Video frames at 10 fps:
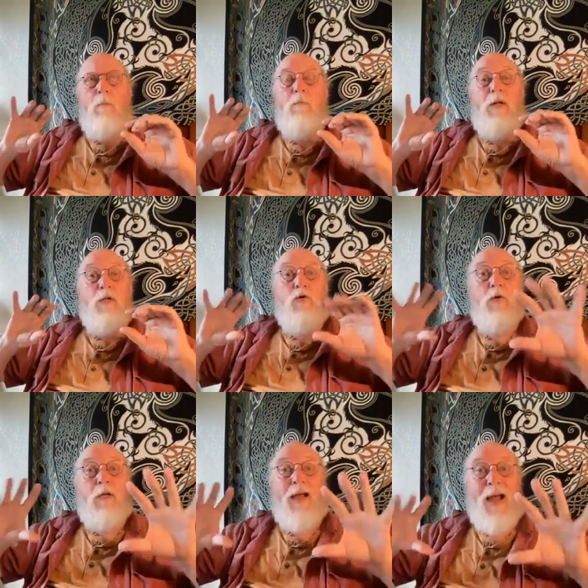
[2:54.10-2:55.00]
but it's going
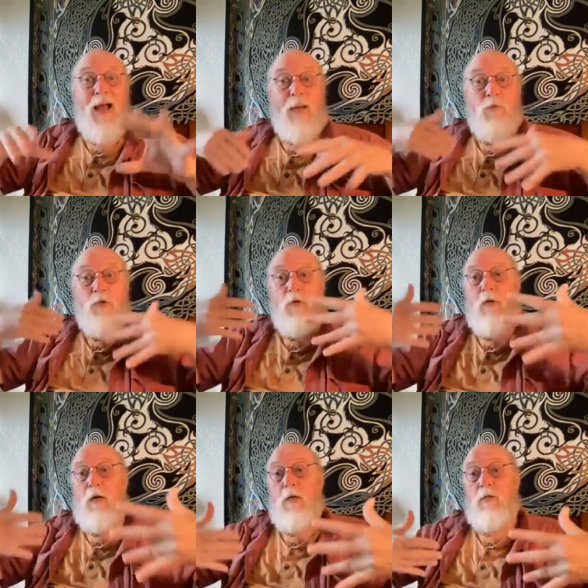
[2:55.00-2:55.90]
to capture
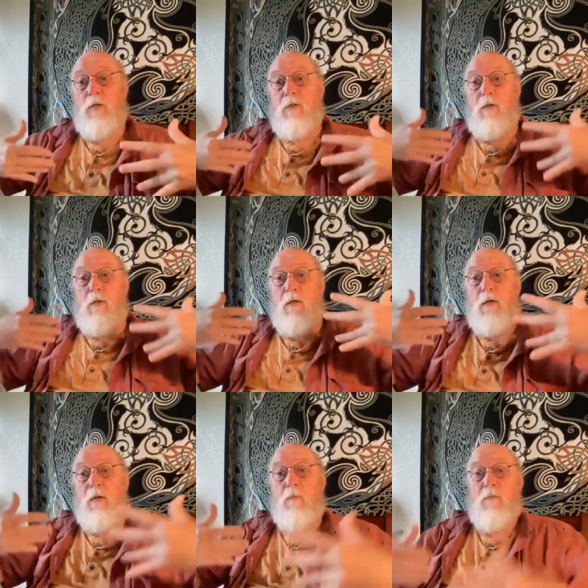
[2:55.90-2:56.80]
us
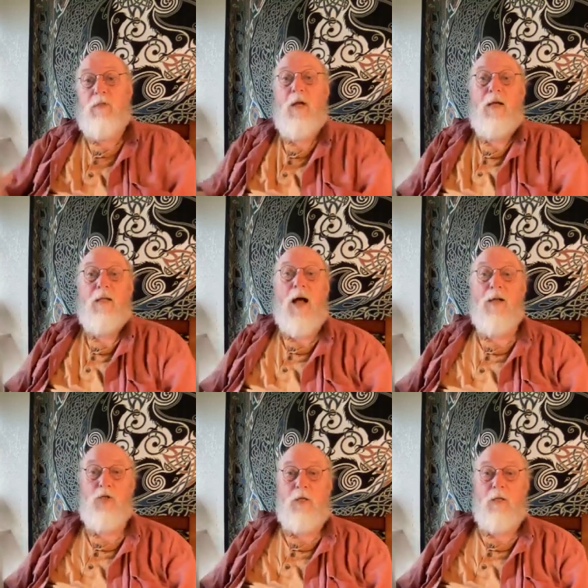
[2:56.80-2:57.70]

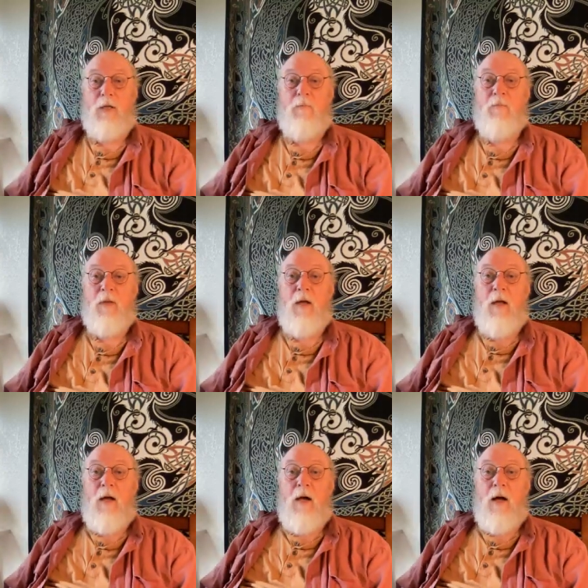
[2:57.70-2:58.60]
psychologically.
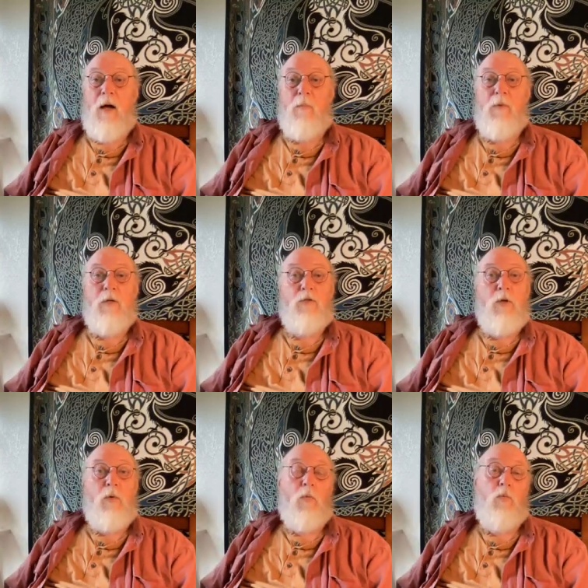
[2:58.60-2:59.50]
And
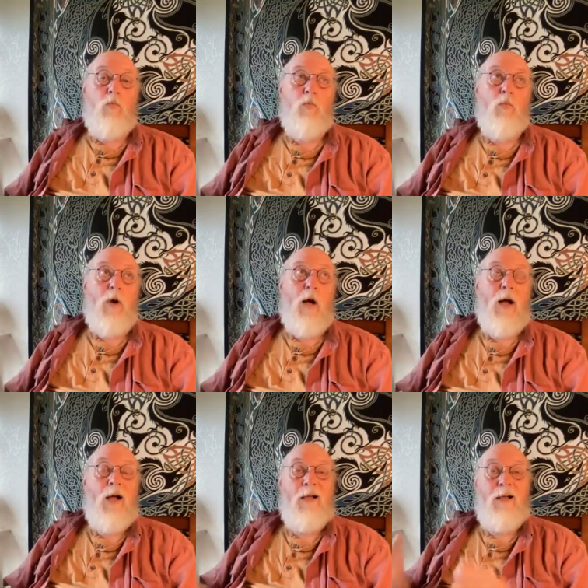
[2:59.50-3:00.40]
so uh,
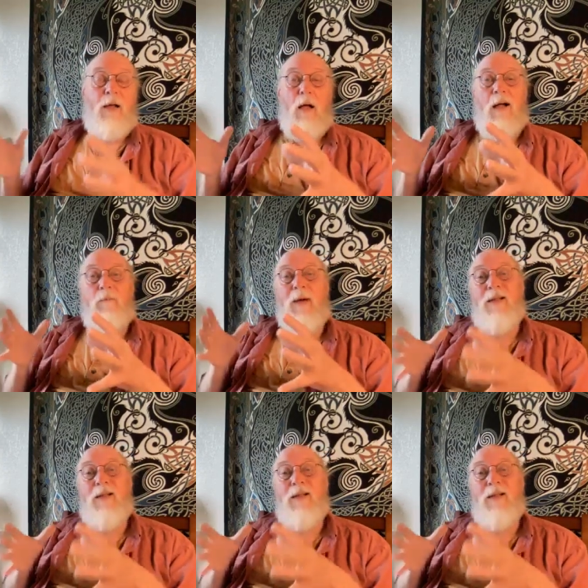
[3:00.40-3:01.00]
my